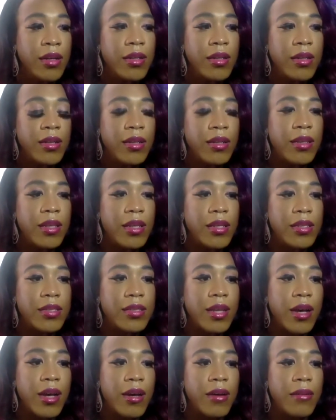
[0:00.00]

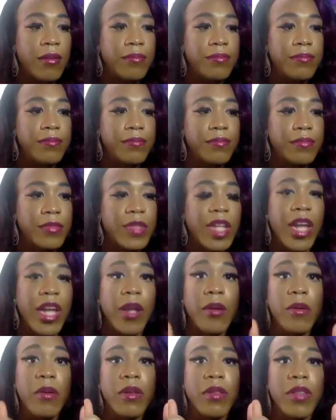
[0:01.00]

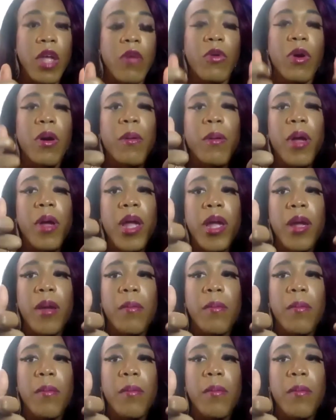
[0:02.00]
they were
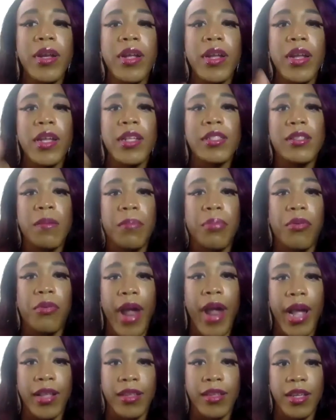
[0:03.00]
putting into
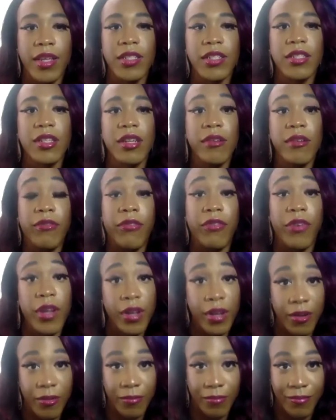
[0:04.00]
practice
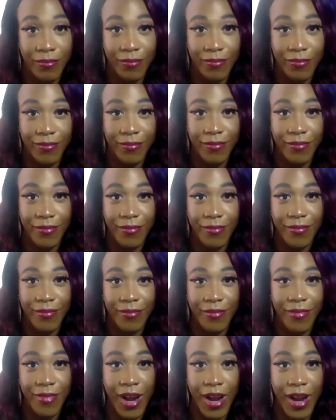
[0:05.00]
freedom,
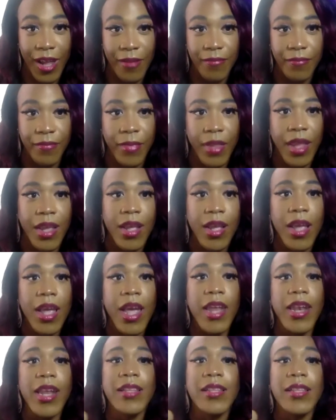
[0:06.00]
right?
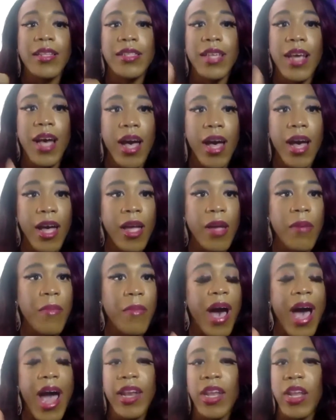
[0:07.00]
And at the time,
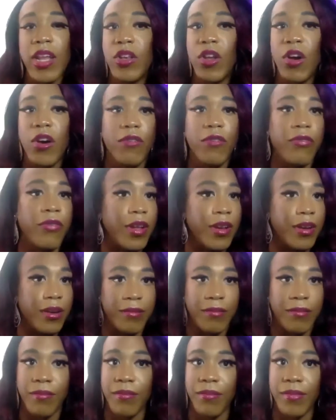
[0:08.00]
I didn't know
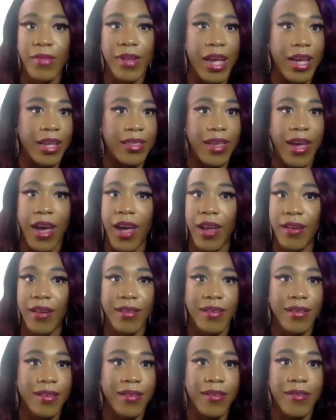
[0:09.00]
freedom like that.
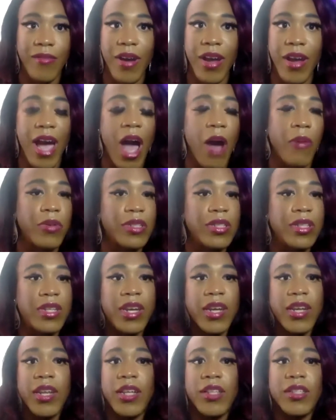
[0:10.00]
Like, I was
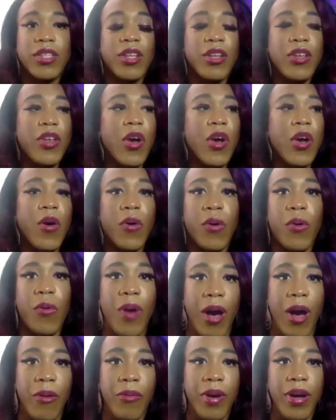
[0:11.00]
getting to know who
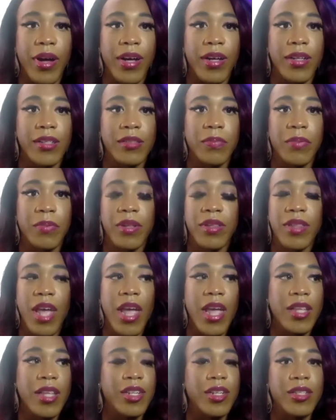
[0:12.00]
I was, but
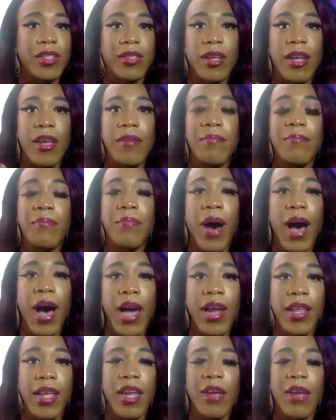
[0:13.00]
they just
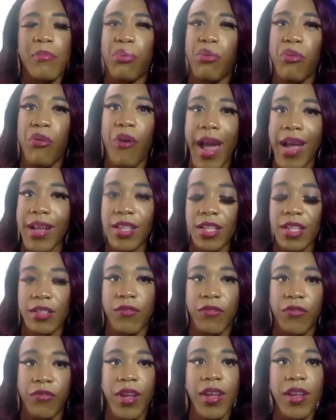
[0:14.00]
embody and practice
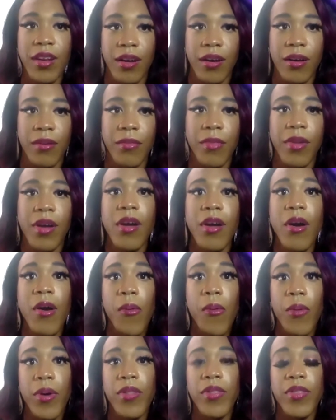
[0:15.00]
freedom
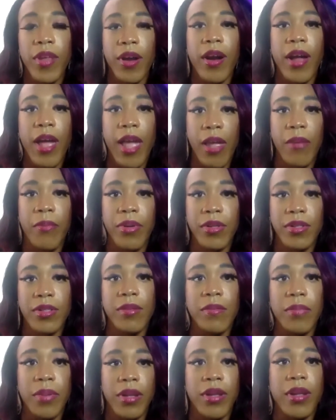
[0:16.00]
when they're able to
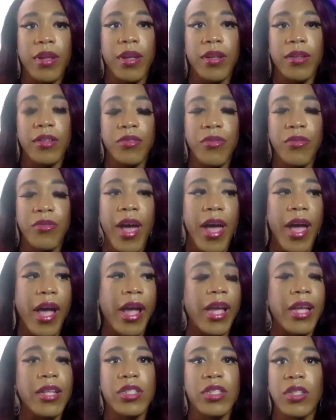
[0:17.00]
be in drag.
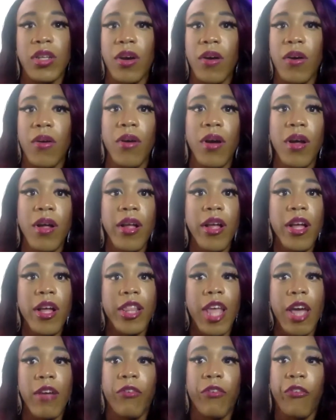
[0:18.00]
And so
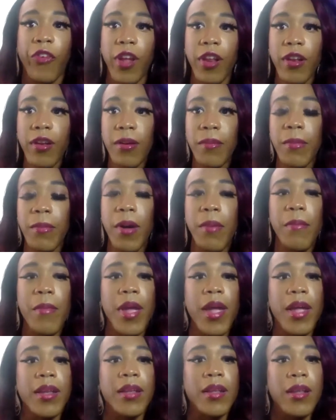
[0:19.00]
that freedom
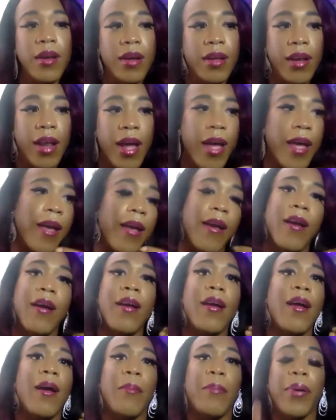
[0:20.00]
may look like
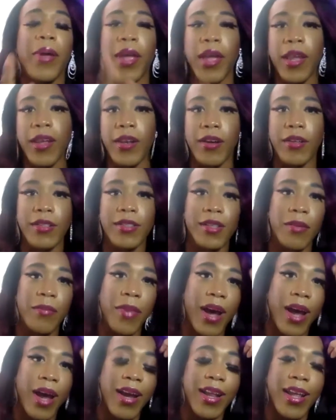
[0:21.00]
picking on
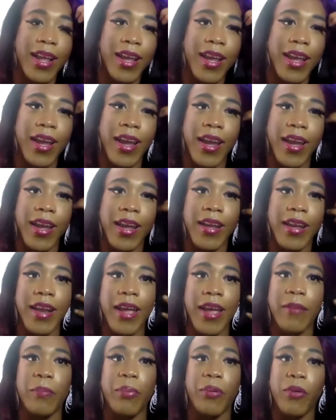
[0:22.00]
somebody and
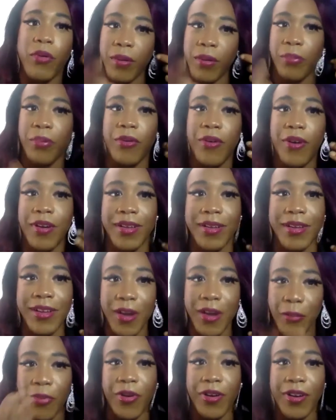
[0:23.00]
like,
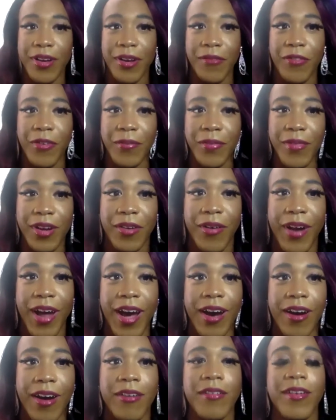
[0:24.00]
pulling them from the
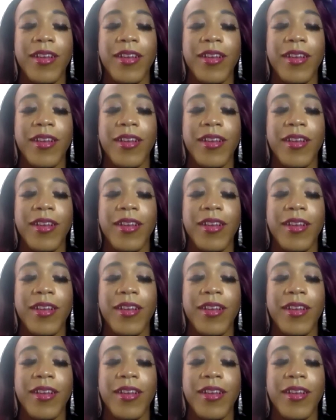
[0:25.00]
crowd